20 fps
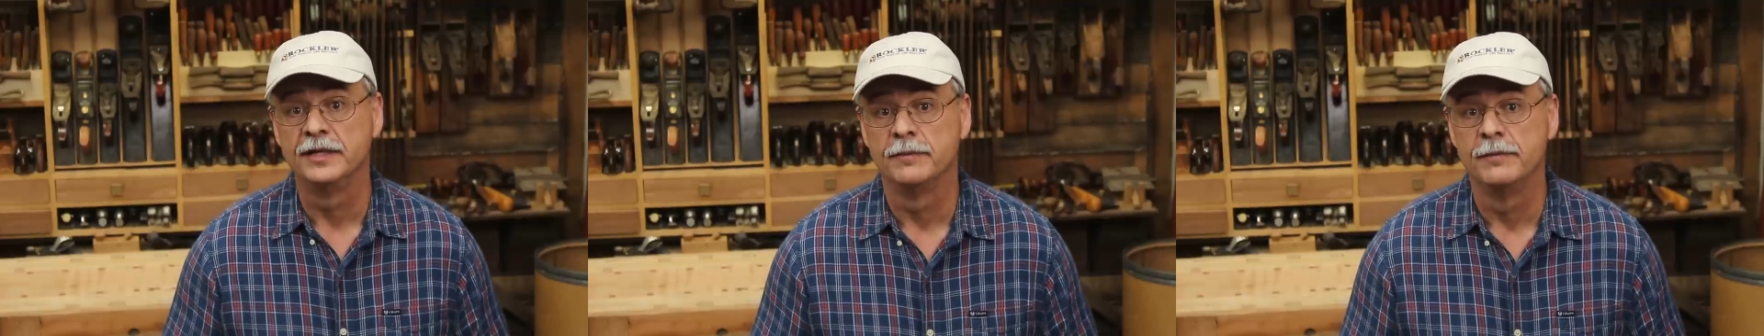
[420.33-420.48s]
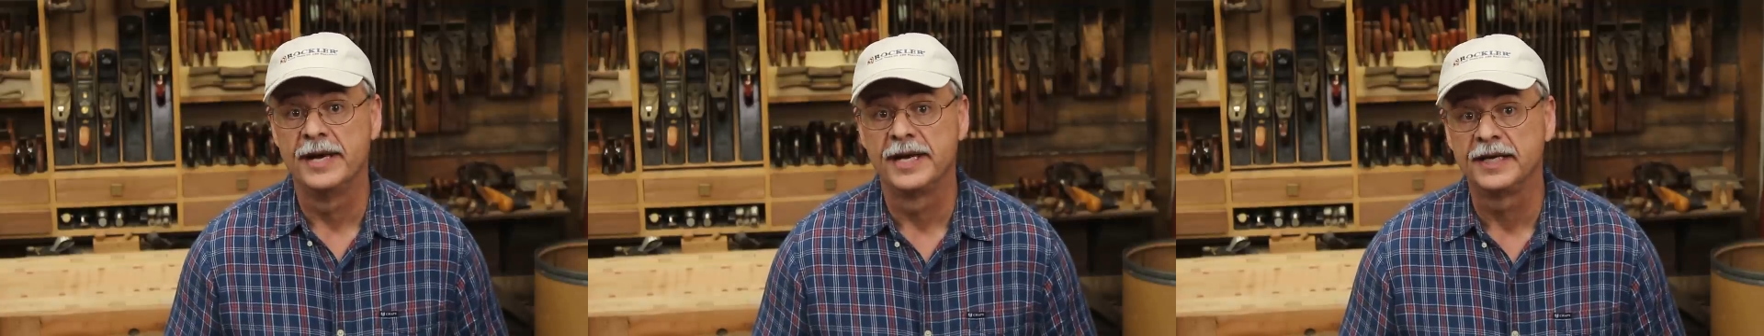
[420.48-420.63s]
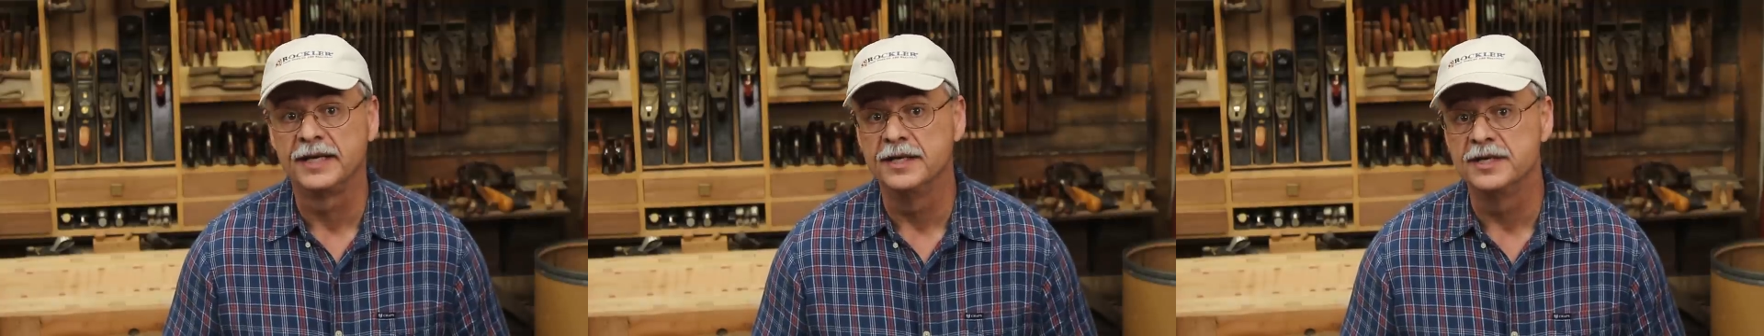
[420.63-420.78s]
the
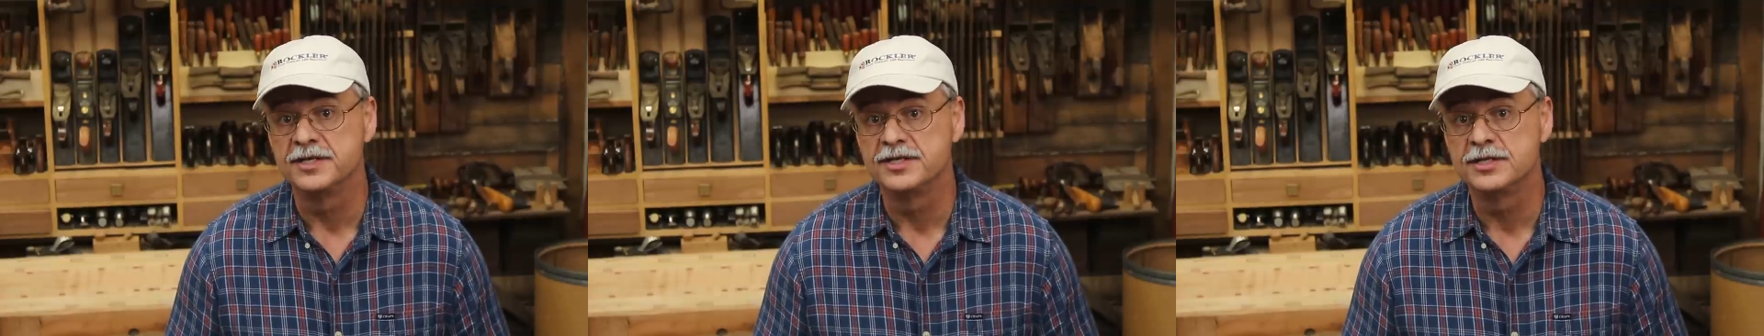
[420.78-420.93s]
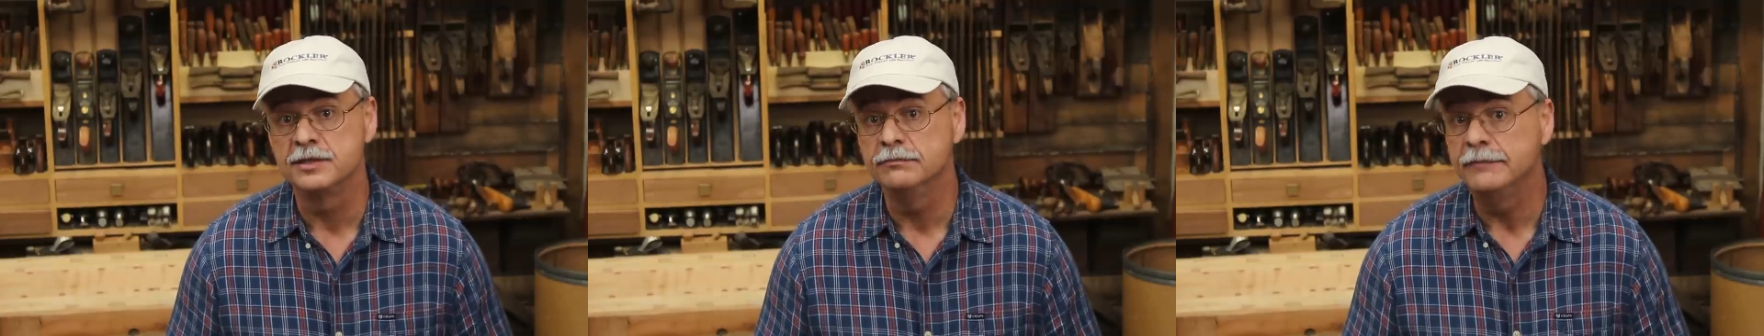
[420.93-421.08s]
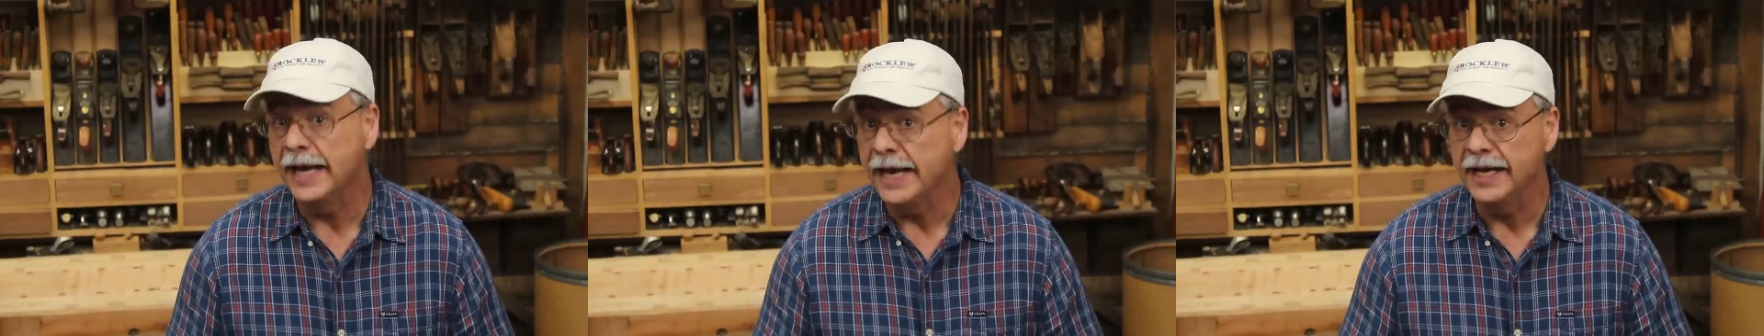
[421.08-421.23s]

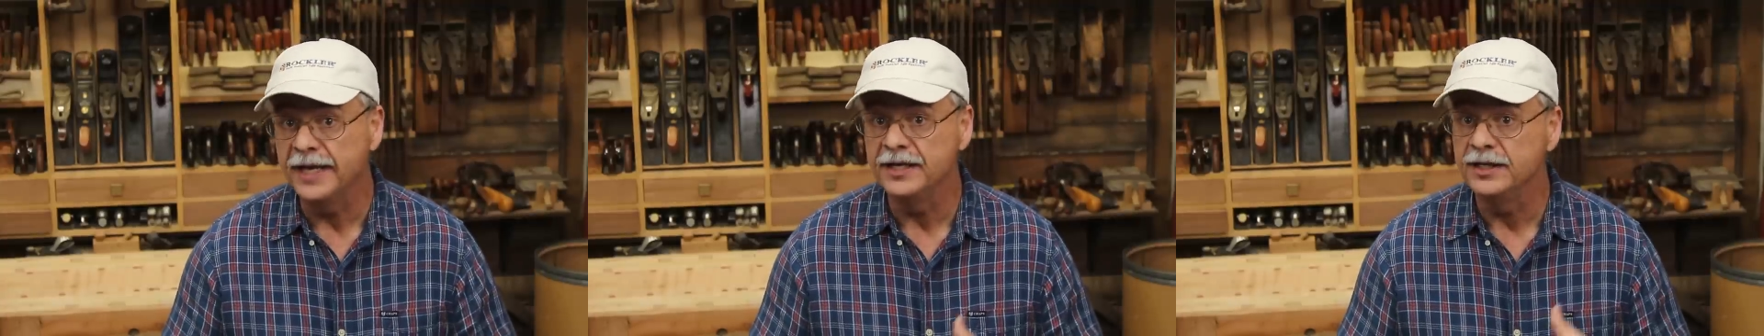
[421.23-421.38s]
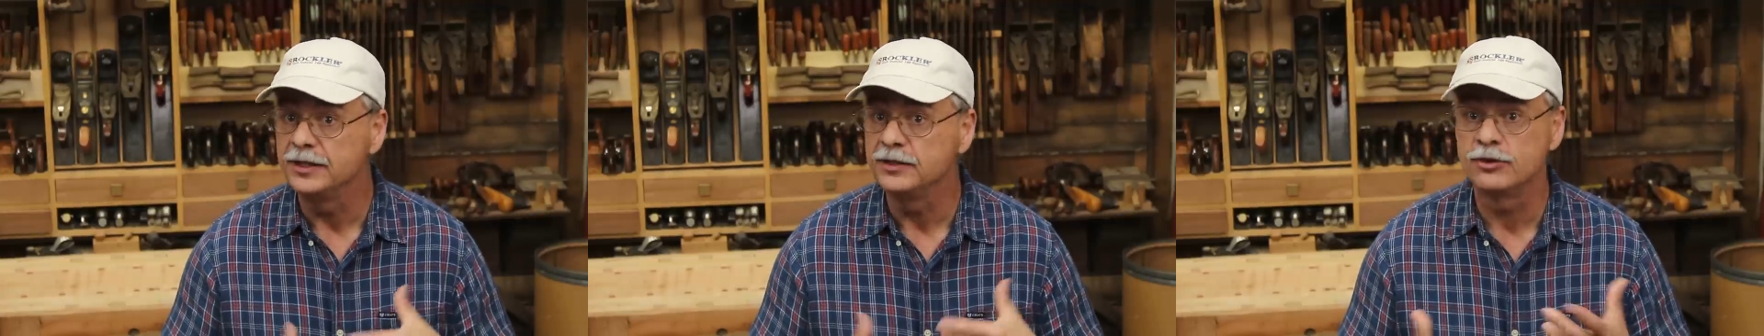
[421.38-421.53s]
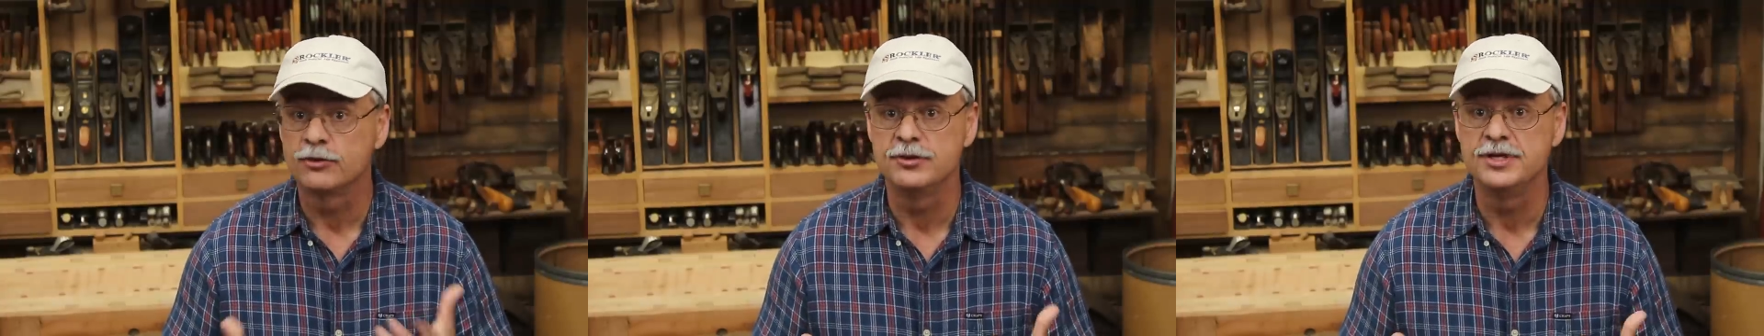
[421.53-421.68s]
mechanism and
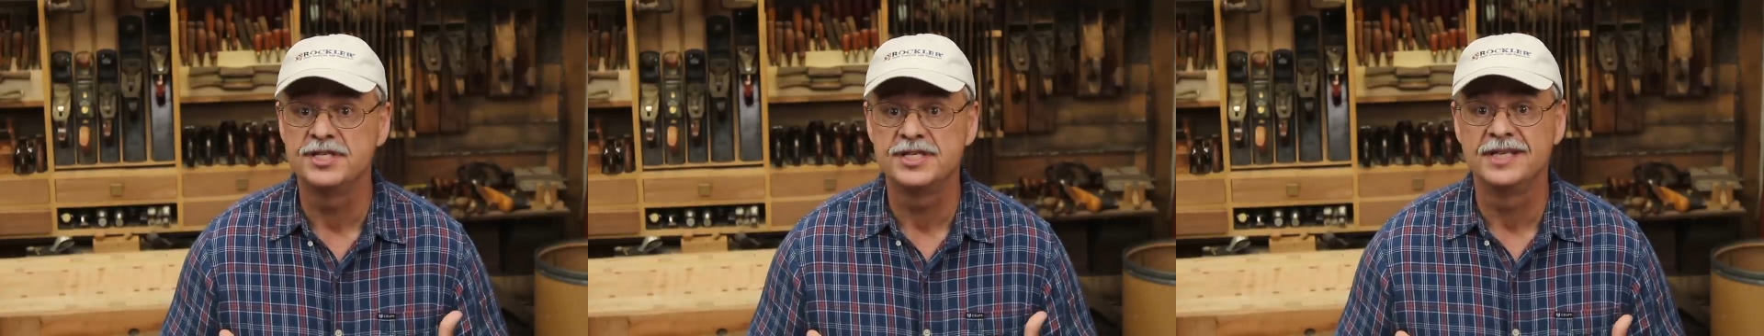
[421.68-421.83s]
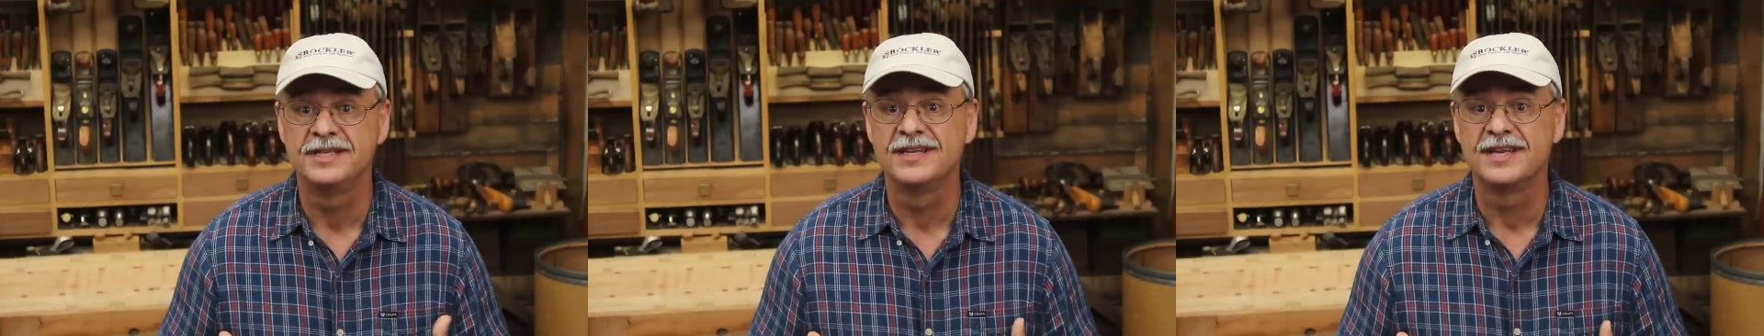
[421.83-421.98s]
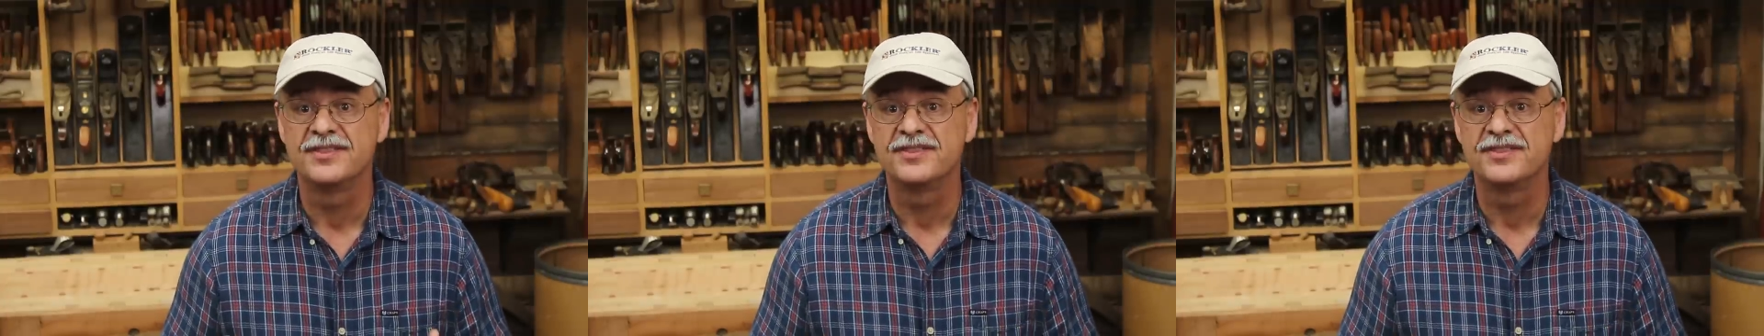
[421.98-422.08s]
increasing